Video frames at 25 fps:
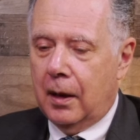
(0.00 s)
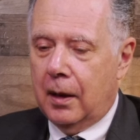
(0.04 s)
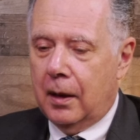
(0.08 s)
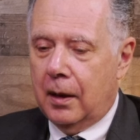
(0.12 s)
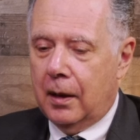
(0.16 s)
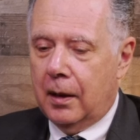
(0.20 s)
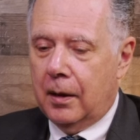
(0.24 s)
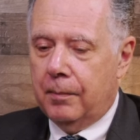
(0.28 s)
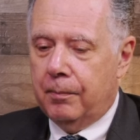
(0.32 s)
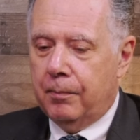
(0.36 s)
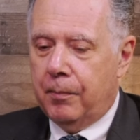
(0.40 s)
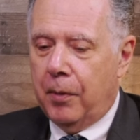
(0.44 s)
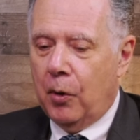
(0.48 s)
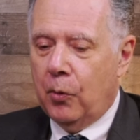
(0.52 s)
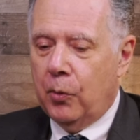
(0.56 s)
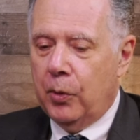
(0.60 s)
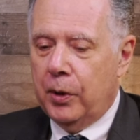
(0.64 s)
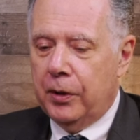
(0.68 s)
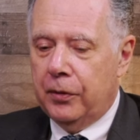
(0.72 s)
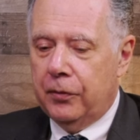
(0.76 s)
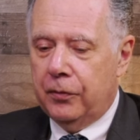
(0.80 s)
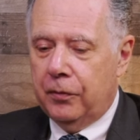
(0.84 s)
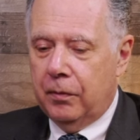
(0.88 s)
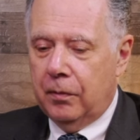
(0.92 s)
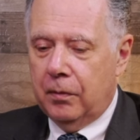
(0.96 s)
uh, but
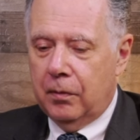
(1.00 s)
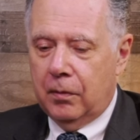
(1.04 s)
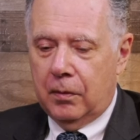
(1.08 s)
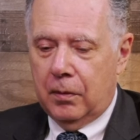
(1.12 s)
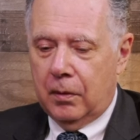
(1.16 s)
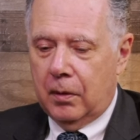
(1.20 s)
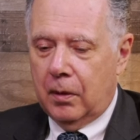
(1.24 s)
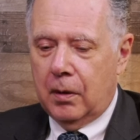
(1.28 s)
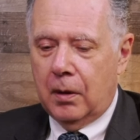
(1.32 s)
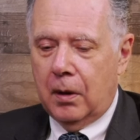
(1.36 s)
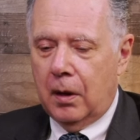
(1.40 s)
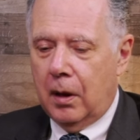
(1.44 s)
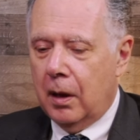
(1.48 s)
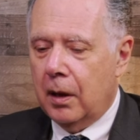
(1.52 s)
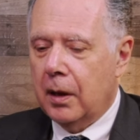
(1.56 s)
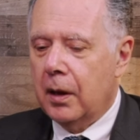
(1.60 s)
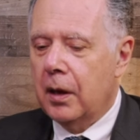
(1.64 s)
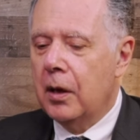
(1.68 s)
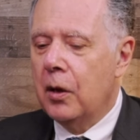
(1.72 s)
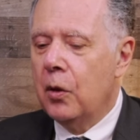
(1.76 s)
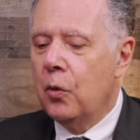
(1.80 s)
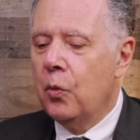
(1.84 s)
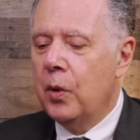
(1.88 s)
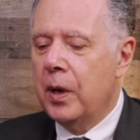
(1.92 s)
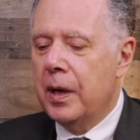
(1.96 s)
we
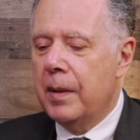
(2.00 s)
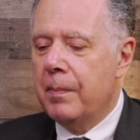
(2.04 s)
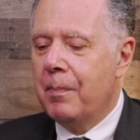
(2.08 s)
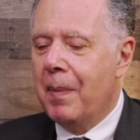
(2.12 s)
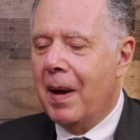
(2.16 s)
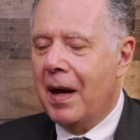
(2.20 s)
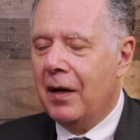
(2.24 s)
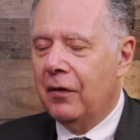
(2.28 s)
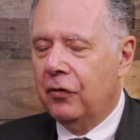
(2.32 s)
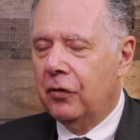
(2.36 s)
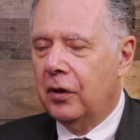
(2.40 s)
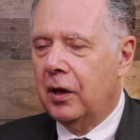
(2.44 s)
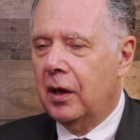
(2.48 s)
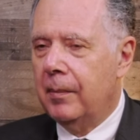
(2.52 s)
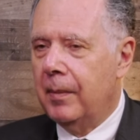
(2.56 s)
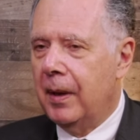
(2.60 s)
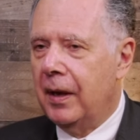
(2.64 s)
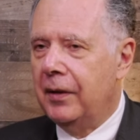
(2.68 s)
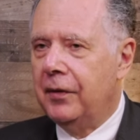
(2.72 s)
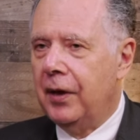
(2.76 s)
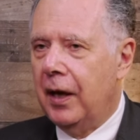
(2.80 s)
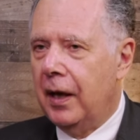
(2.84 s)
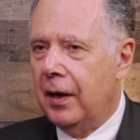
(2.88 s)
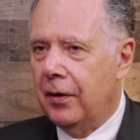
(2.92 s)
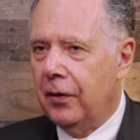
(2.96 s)
we basically
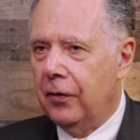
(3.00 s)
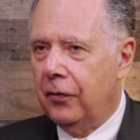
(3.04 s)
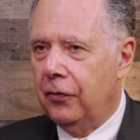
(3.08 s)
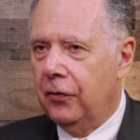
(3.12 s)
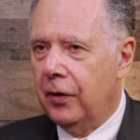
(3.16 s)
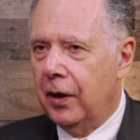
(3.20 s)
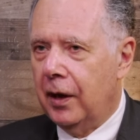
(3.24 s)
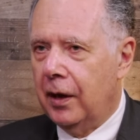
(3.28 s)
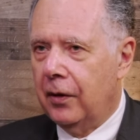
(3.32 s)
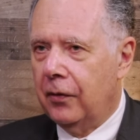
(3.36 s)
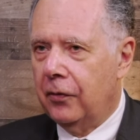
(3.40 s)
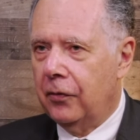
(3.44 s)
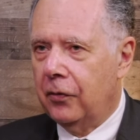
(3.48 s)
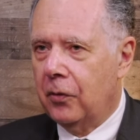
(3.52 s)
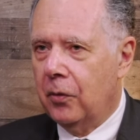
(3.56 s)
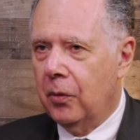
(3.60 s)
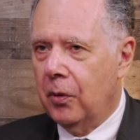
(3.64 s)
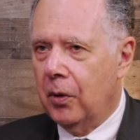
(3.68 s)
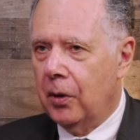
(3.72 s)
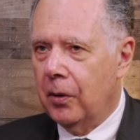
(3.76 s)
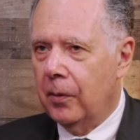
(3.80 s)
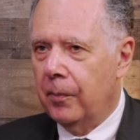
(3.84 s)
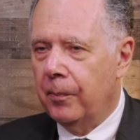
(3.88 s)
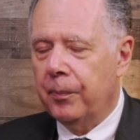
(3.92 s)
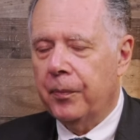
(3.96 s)
maintain the status
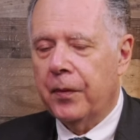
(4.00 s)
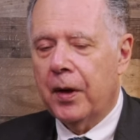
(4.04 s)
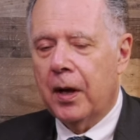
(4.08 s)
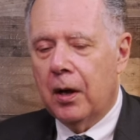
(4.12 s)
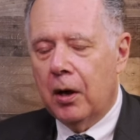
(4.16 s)
quo.